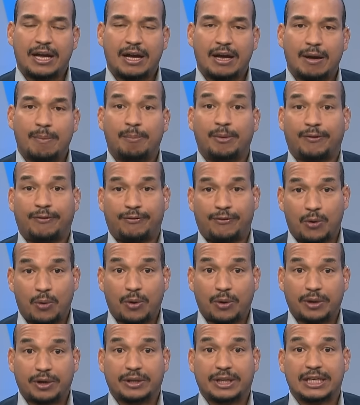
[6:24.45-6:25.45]
uh,
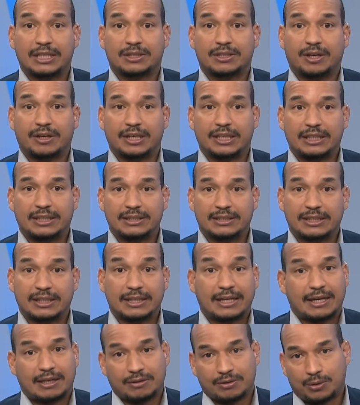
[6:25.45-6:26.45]
before they start
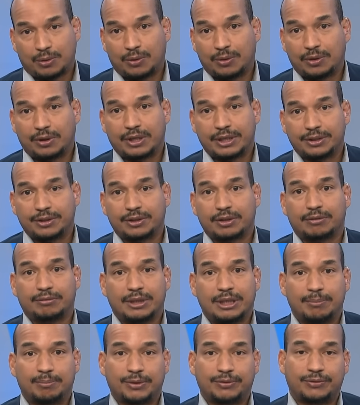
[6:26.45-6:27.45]
easing and core under
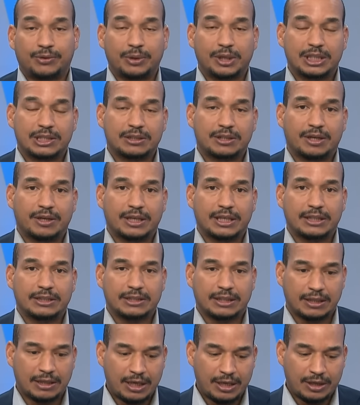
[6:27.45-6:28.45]
3 before they start
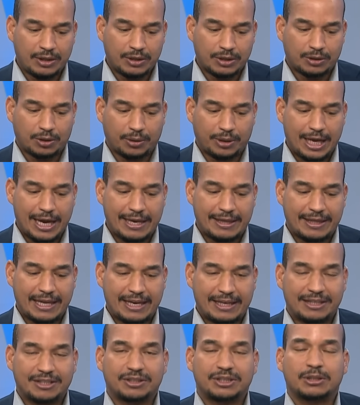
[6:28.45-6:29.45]
easing, so that,
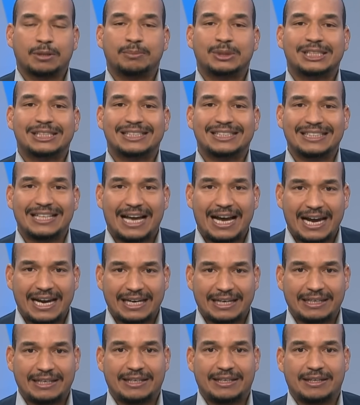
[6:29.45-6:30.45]
that there's some
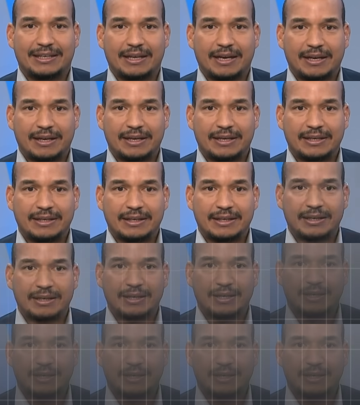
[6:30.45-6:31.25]
slack in the, in,